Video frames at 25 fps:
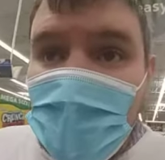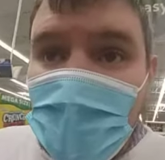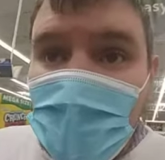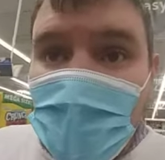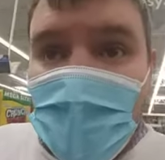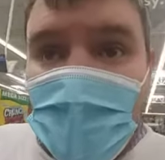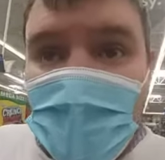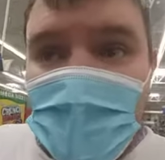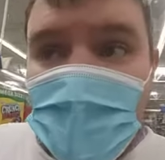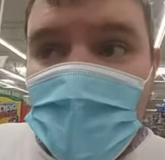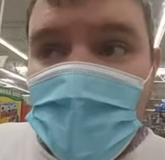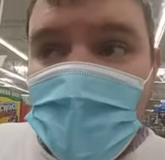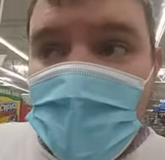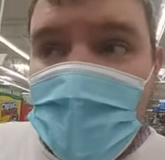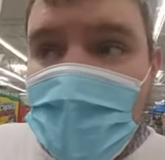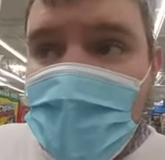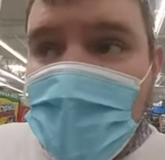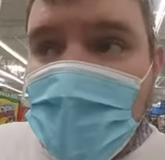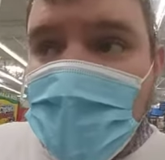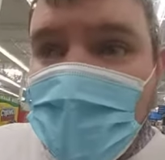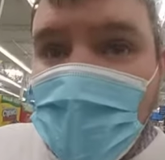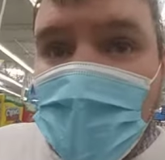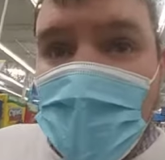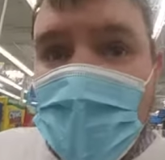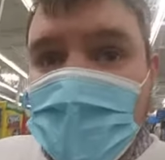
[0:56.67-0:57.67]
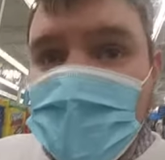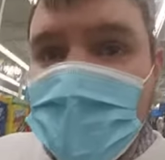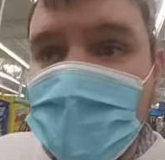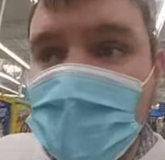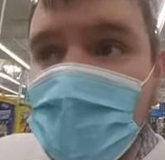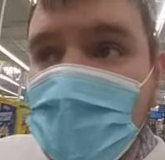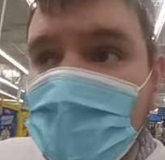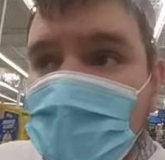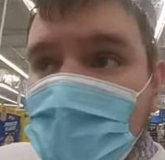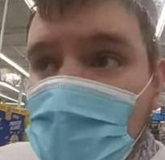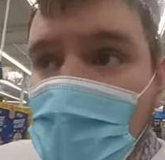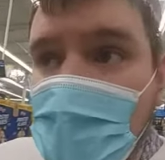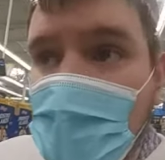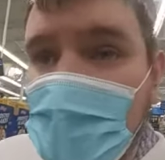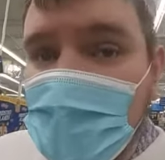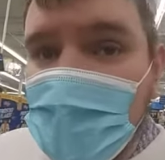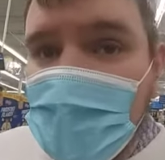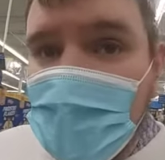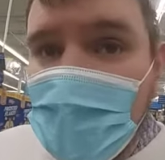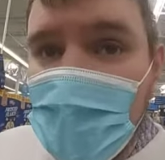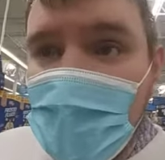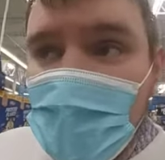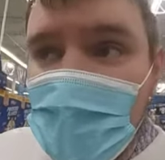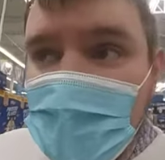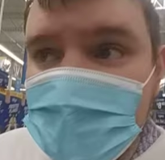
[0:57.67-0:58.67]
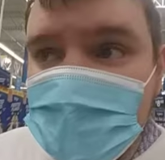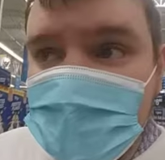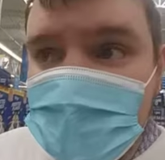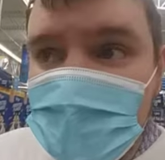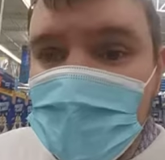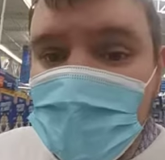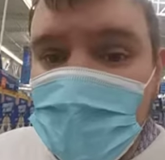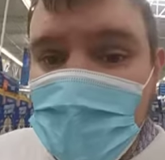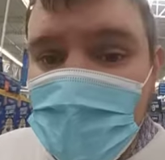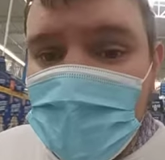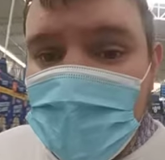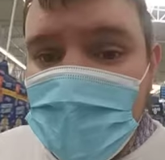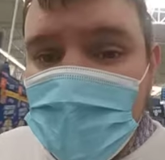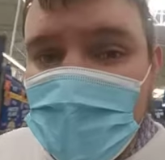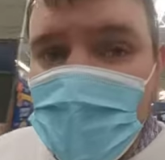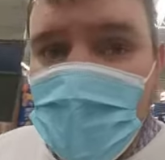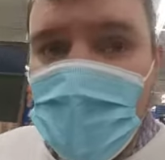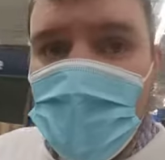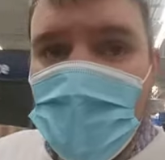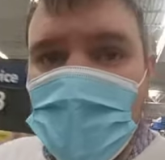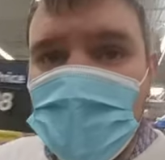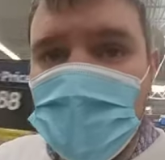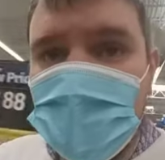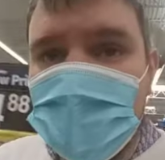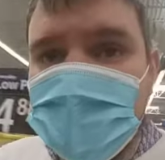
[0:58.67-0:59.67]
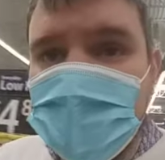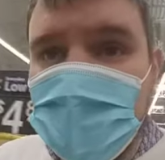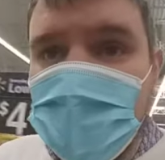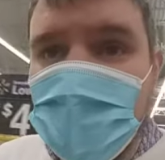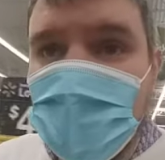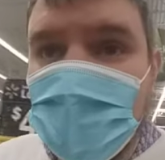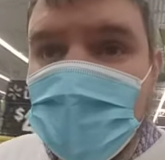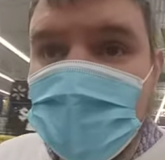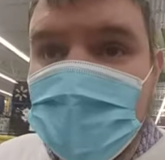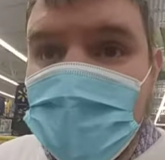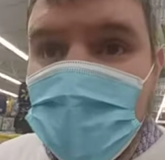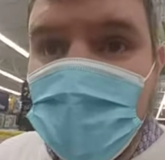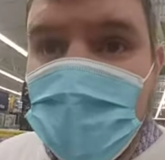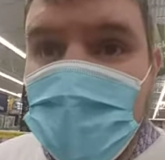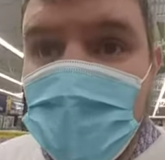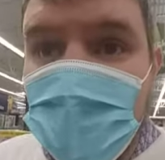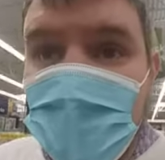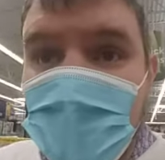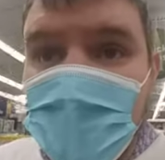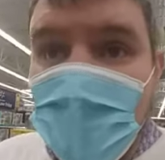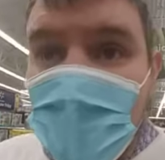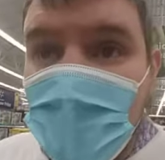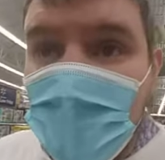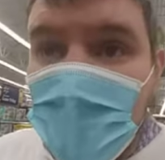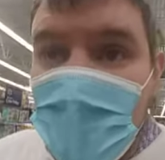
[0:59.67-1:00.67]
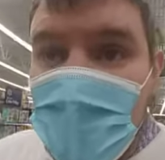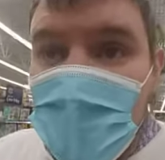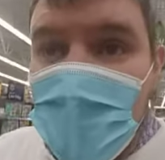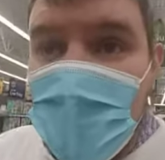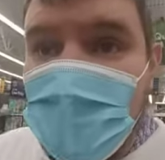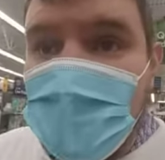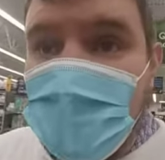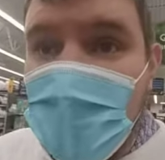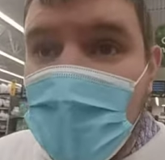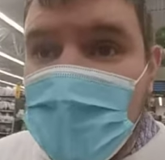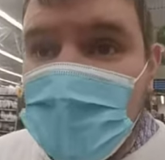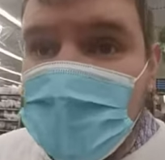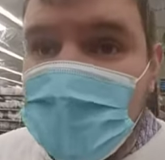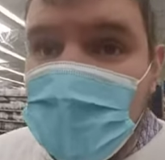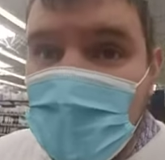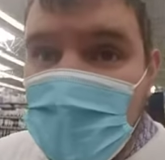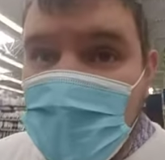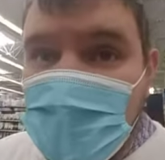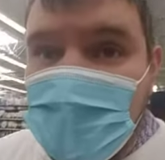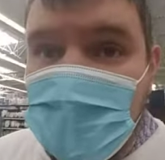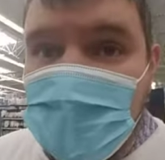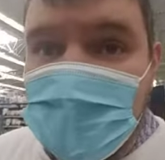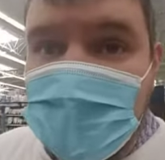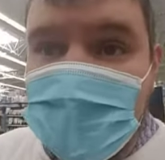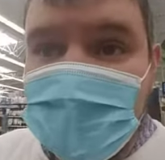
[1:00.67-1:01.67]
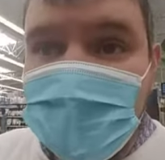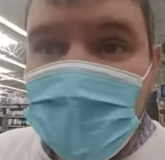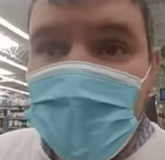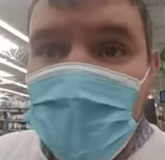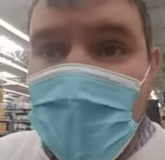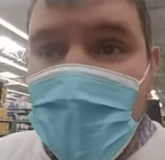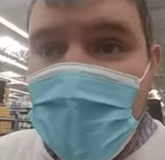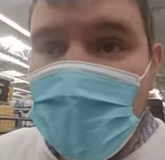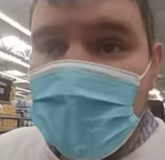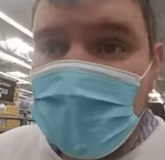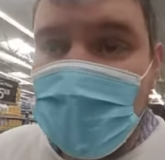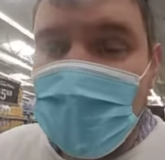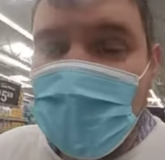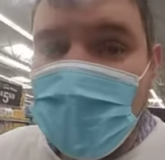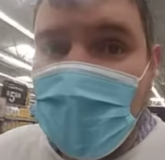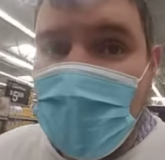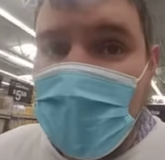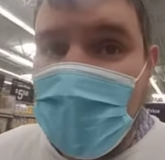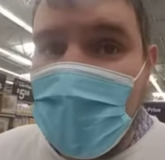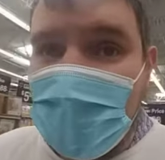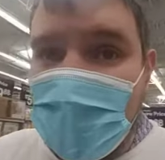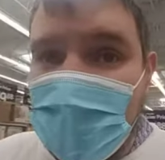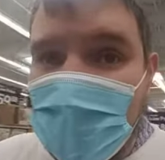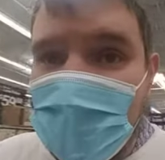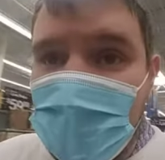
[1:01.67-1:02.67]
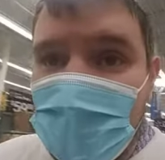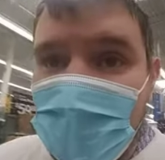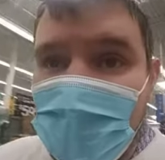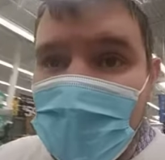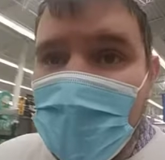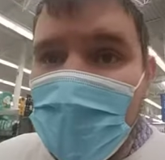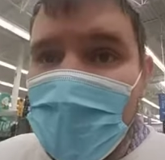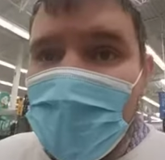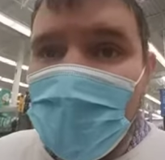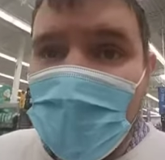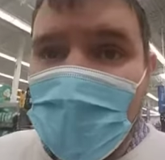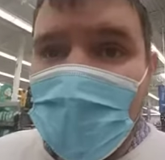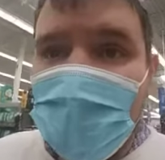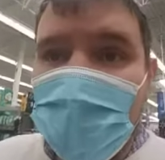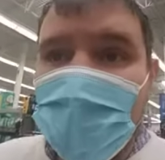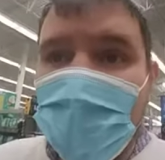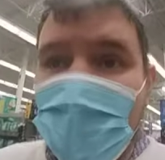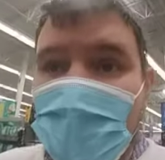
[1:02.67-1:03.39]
And uh, real teeth will cost $11 because I make the rules for everybody, okay?